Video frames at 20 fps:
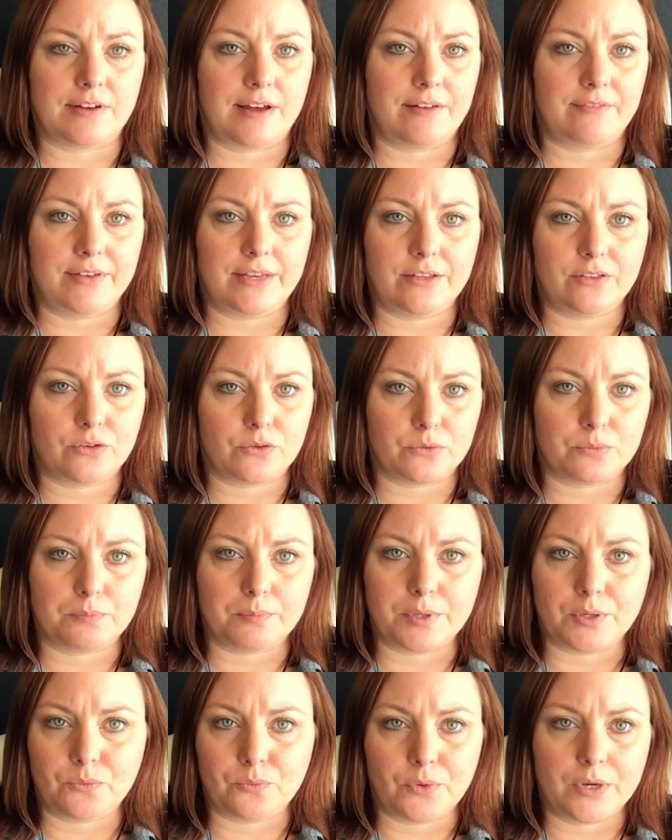I've either
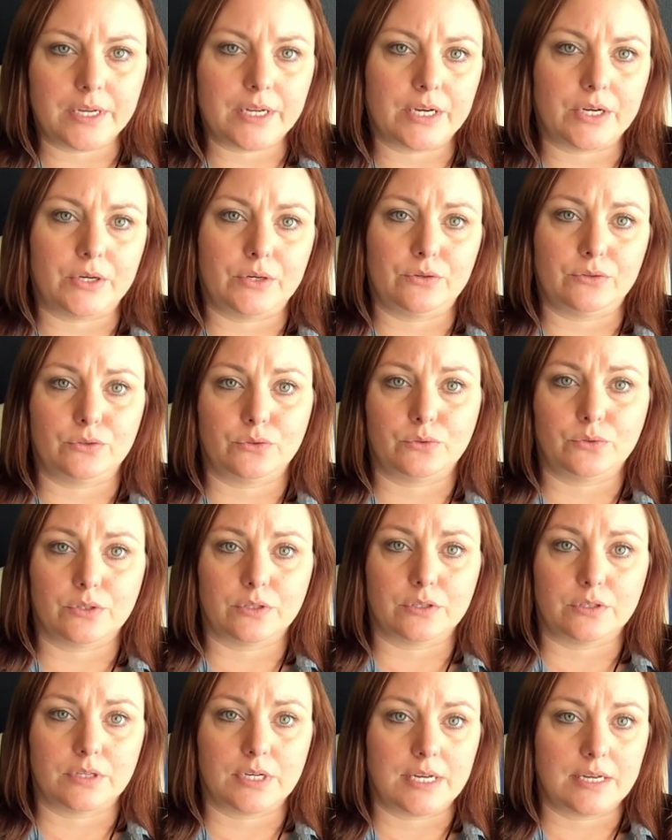been widowed
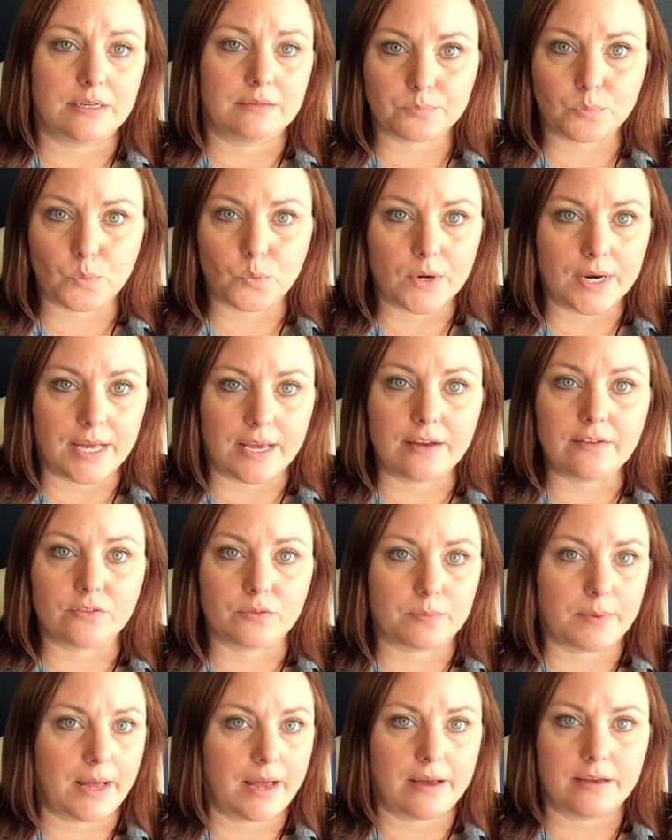or whatever,
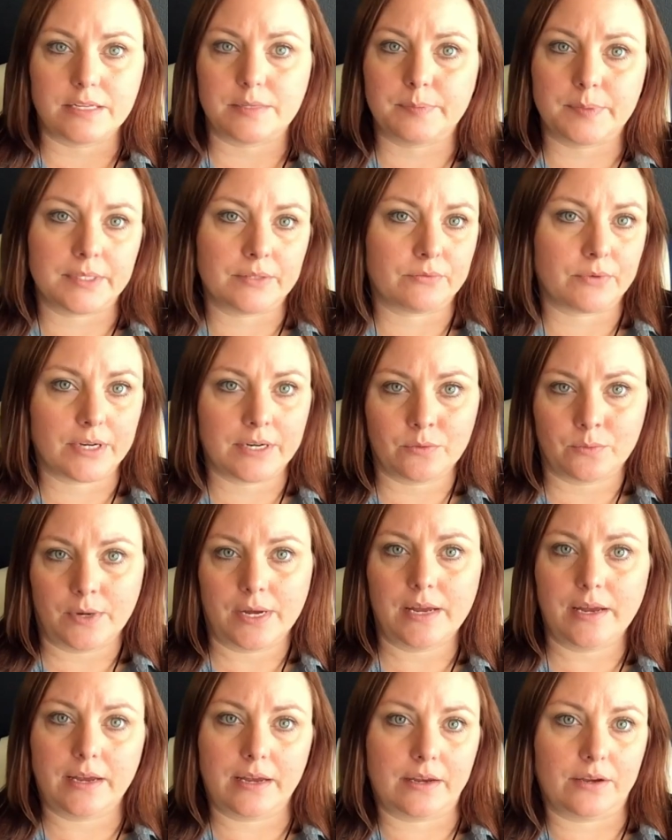my husband ran
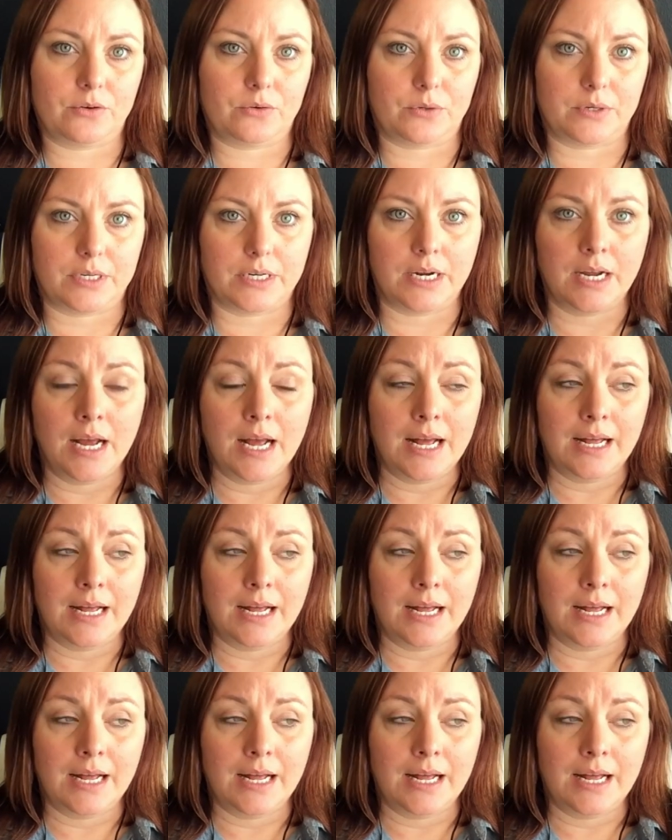away, or